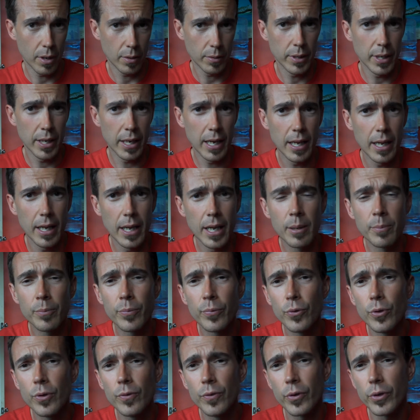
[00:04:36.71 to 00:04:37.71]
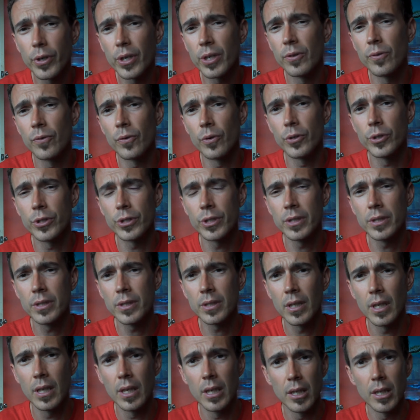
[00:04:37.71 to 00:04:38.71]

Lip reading: Did it improve your conversions?